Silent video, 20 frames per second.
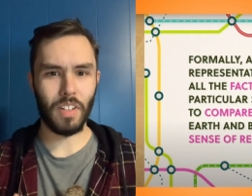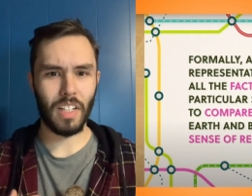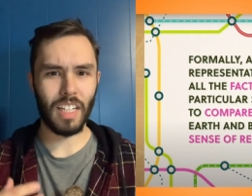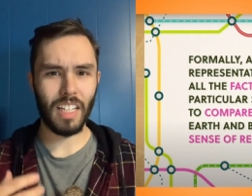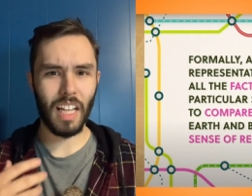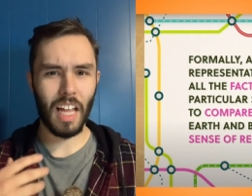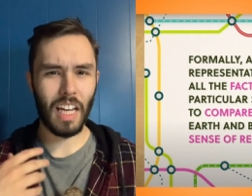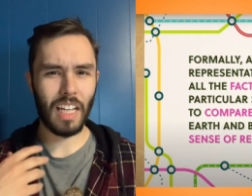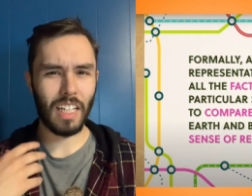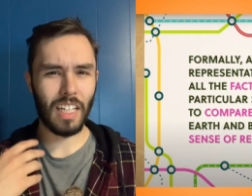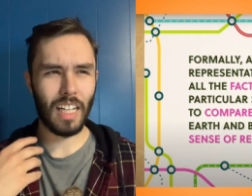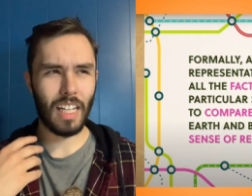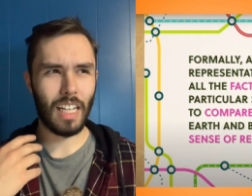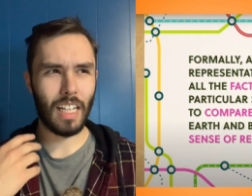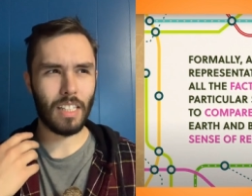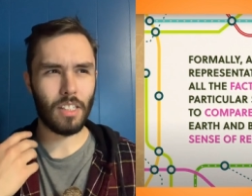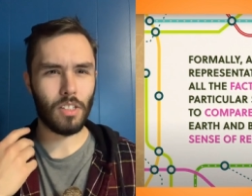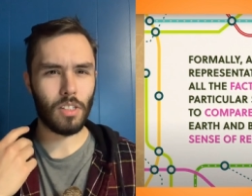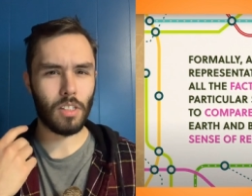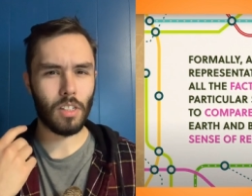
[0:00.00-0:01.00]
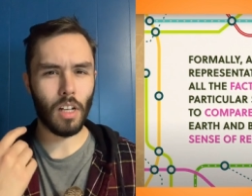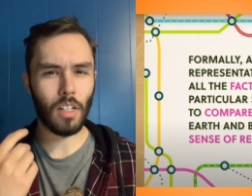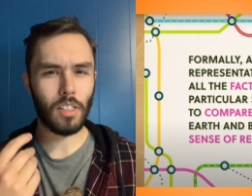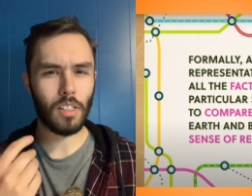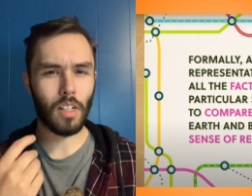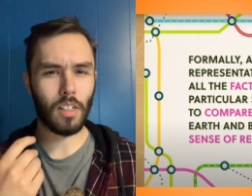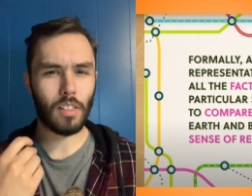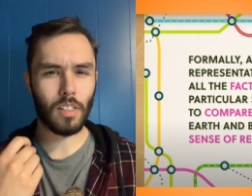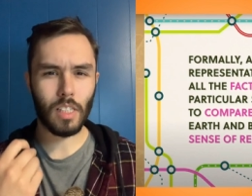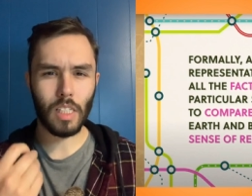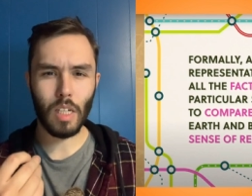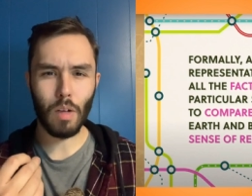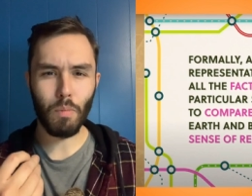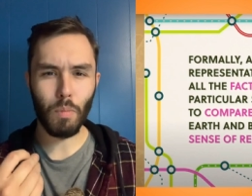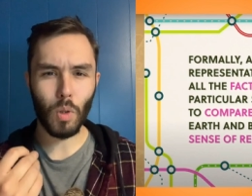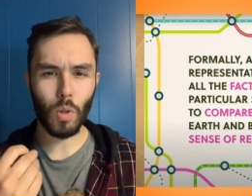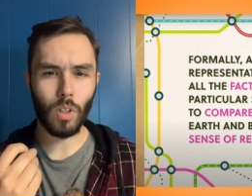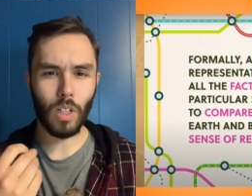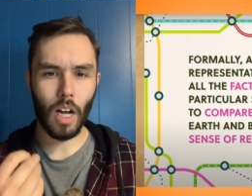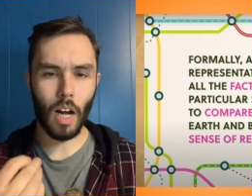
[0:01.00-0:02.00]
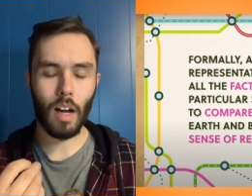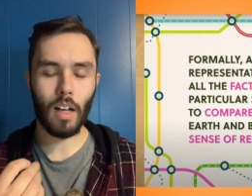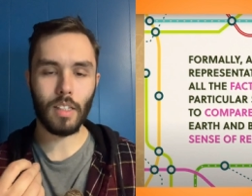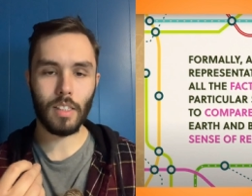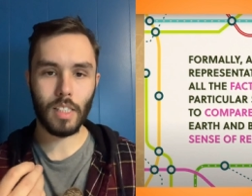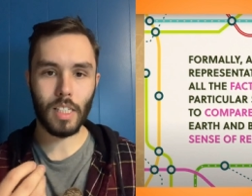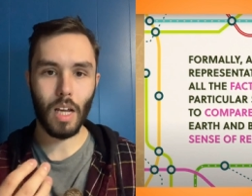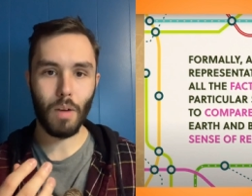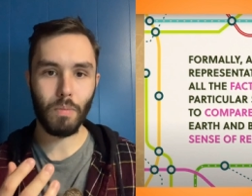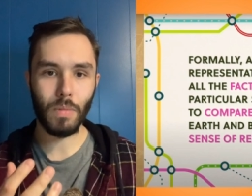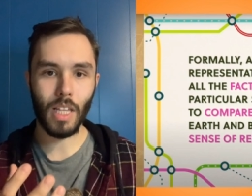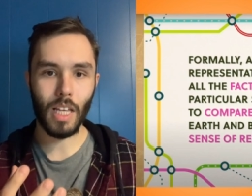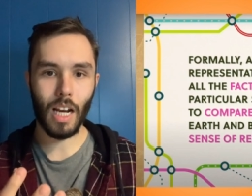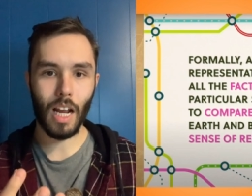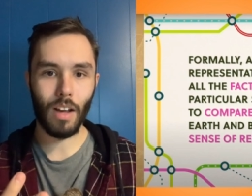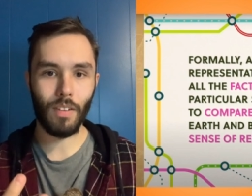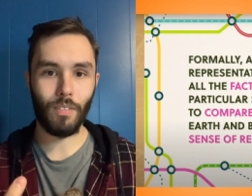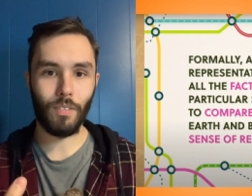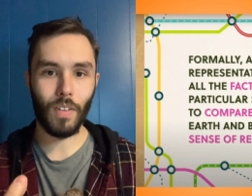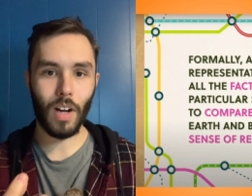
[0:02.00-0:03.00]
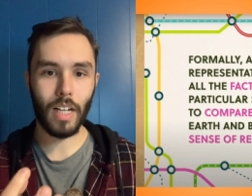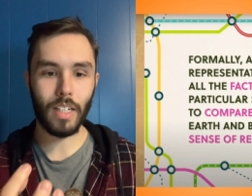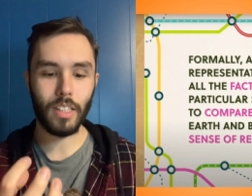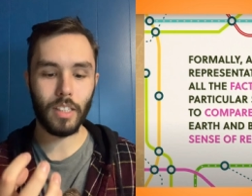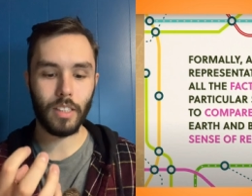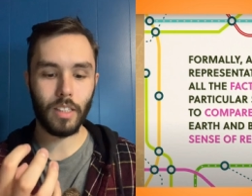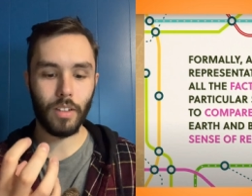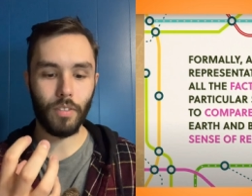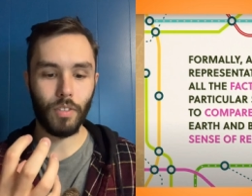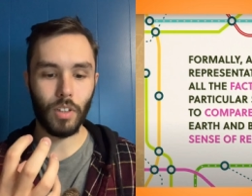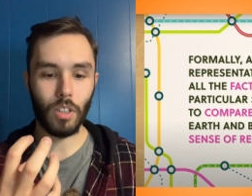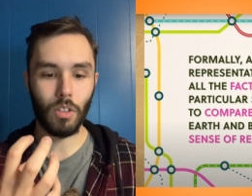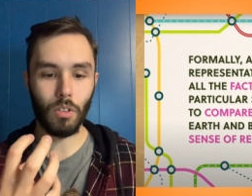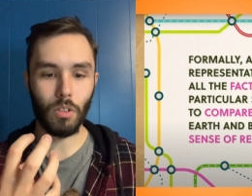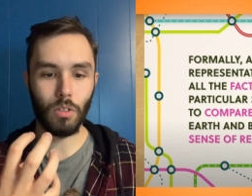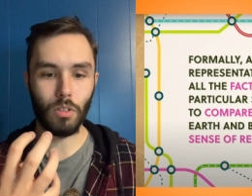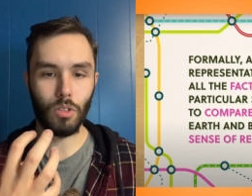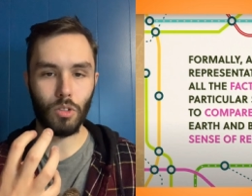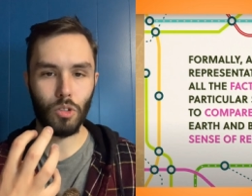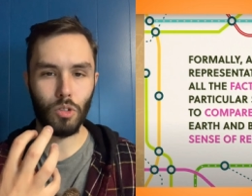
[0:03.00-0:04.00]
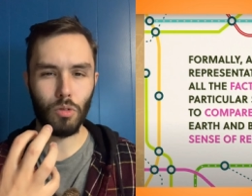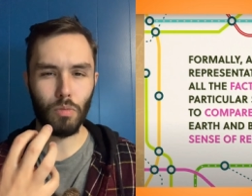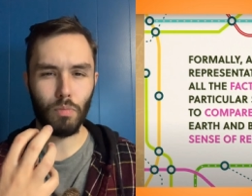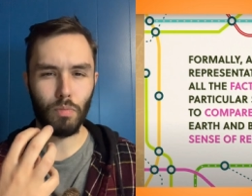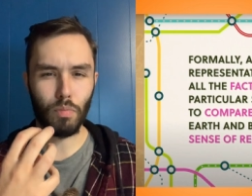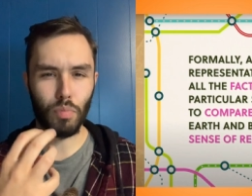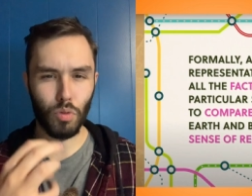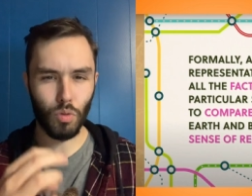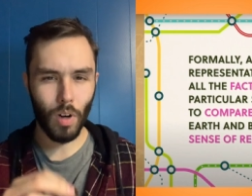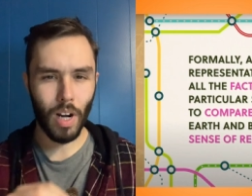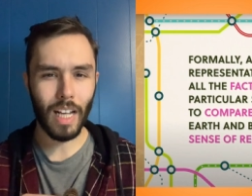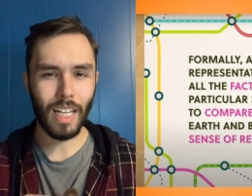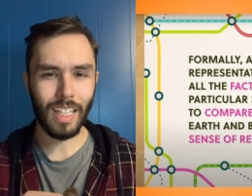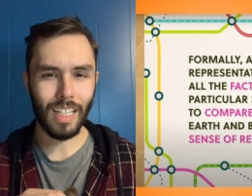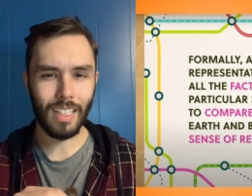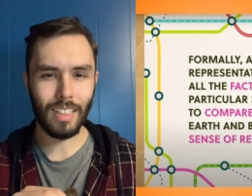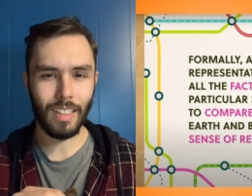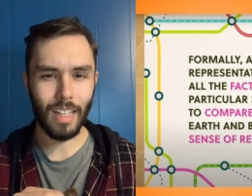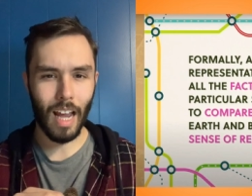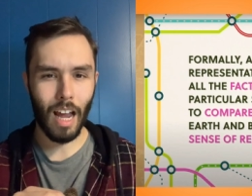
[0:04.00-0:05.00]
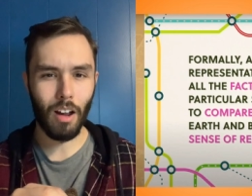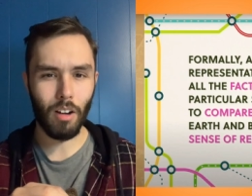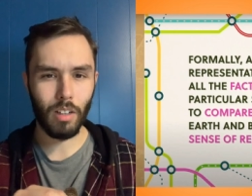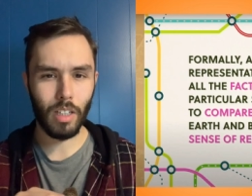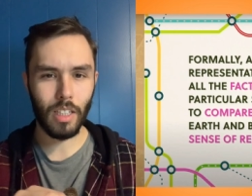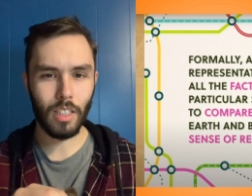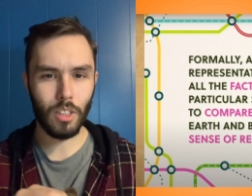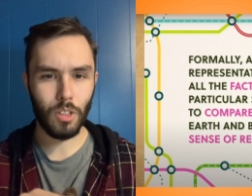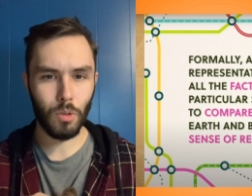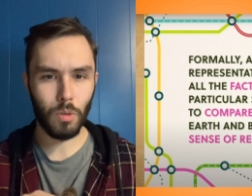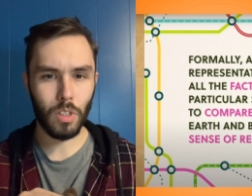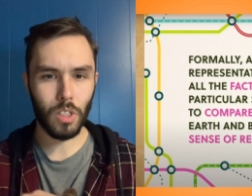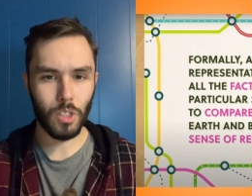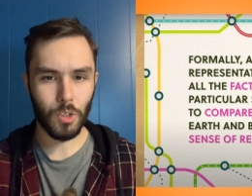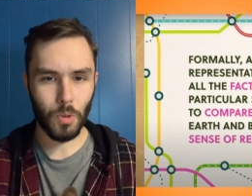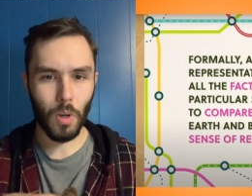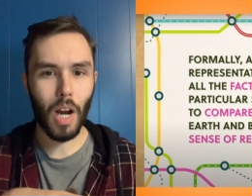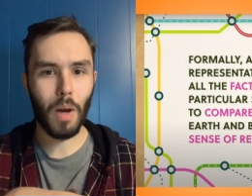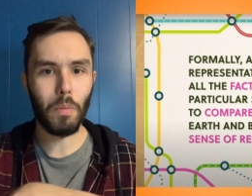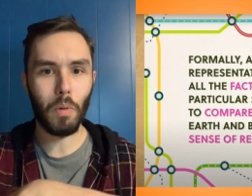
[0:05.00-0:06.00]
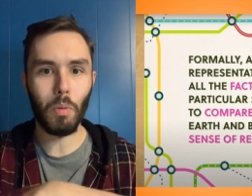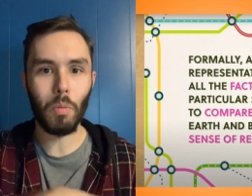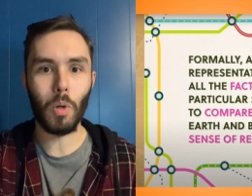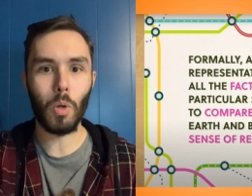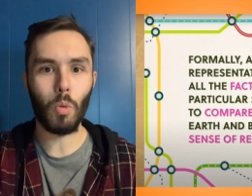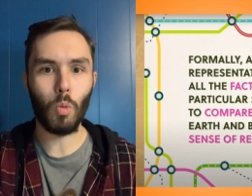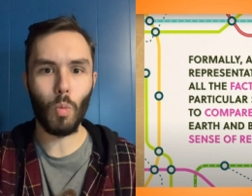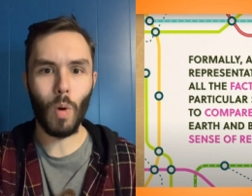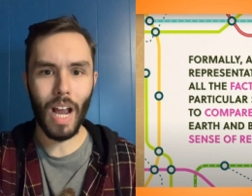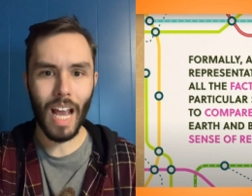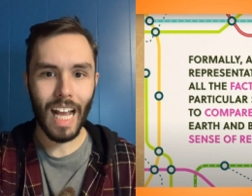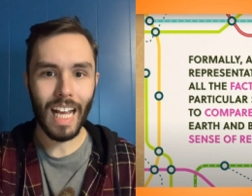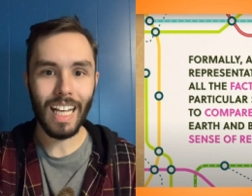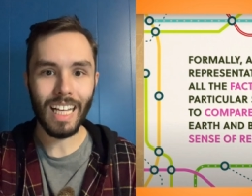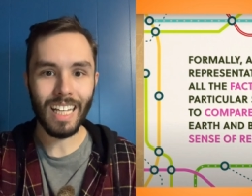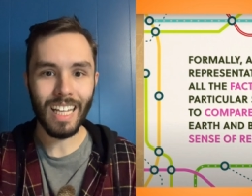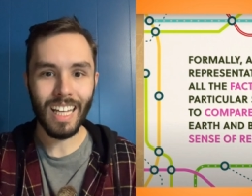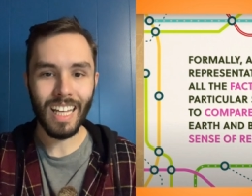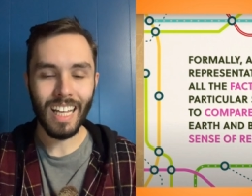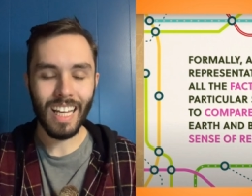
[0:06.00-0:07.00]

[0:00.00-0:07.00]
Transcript: And like, it's such a simple concept that I find it difficult to break it down into a describable way.